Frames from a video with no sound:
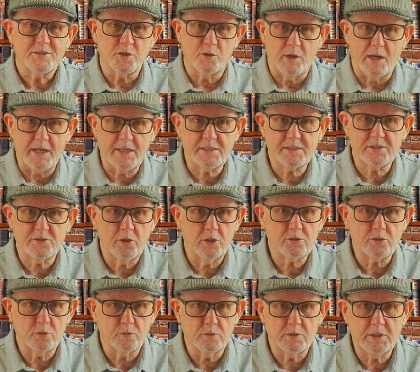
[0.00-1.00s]
So ask
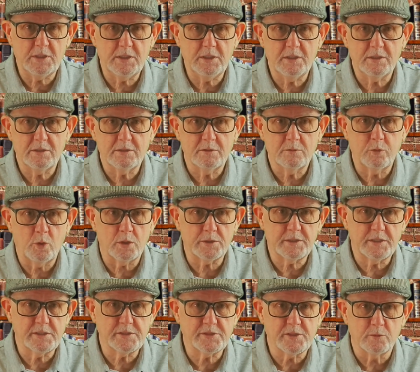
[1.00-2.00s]
not only
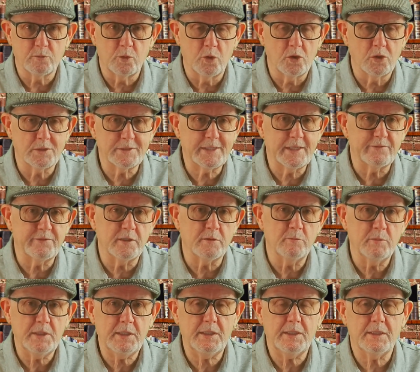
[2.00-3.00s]
what is the world
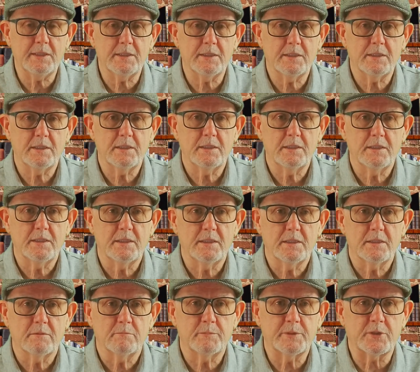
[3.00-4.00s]
giving me,
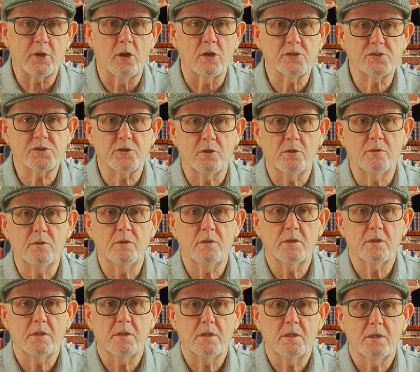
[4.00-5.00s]
but also
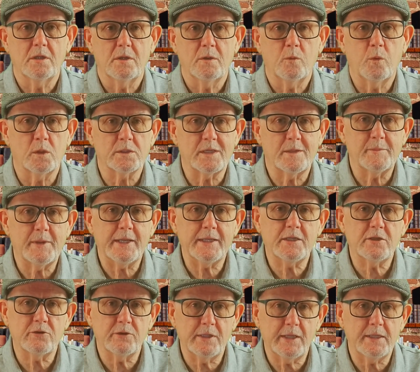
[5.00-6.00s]
what am
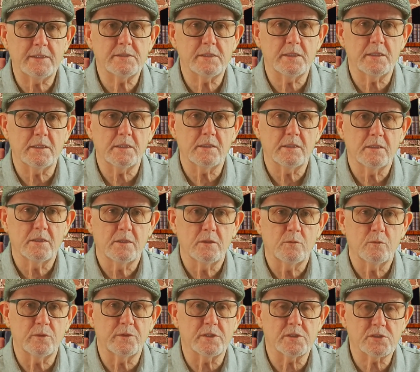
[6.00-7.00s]
I creating
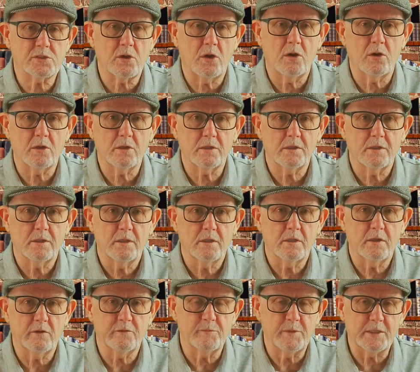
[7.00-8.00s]
with the song
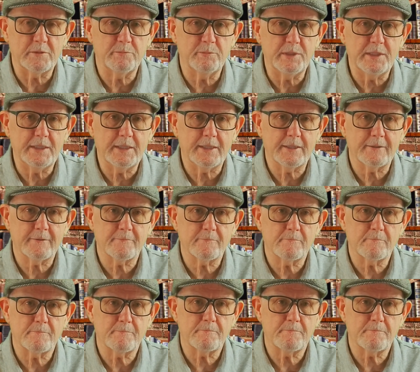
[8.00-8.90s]
of my being.